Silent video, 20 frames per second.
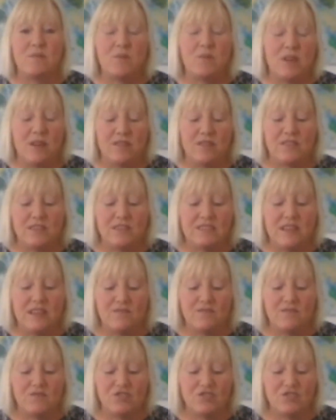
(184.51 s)
but this
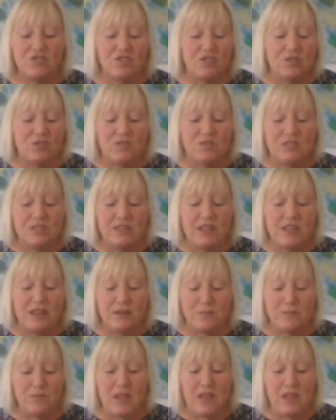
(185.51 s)
I've just used
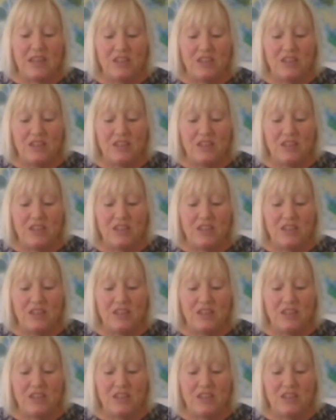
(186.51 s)
a